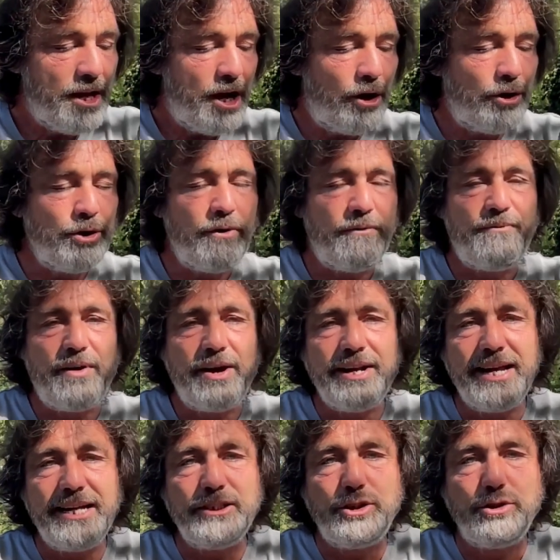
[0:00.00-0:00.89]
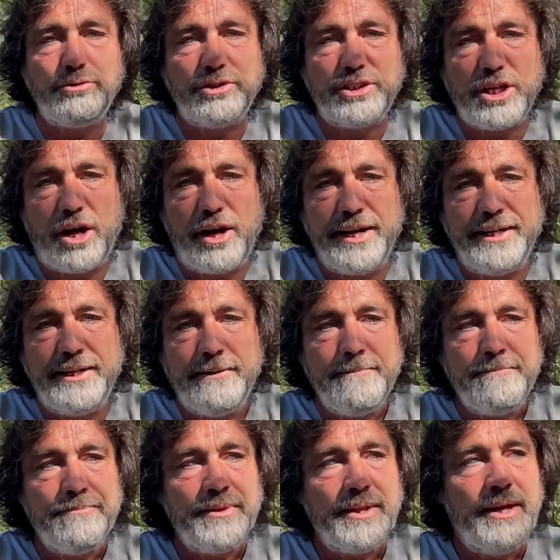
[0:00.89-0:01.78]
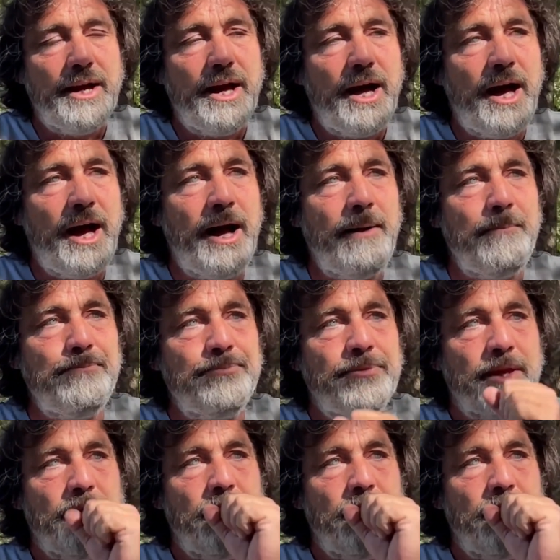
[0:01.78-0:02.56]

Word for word: On your financial side, um,